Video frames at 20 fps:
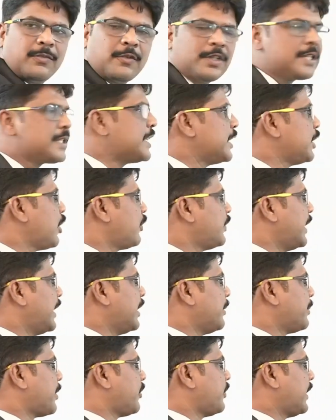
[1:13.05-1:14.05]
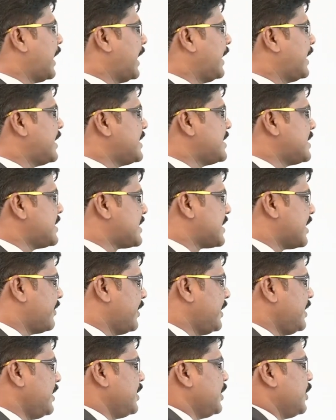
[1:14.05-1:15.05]
Just think of the number of 9 and
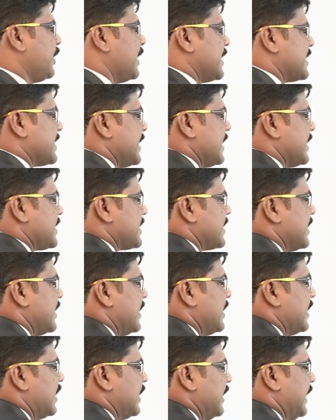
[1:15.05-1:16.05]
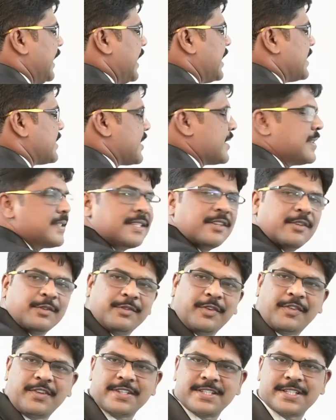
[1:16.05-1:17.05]
7. You get 6. The answer is
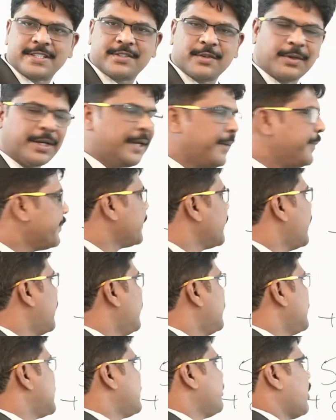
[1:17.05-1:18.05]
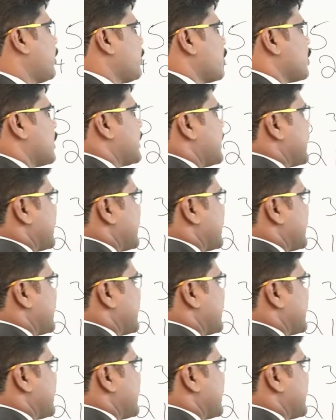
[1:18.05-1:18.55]
756, okay? Let's see one more such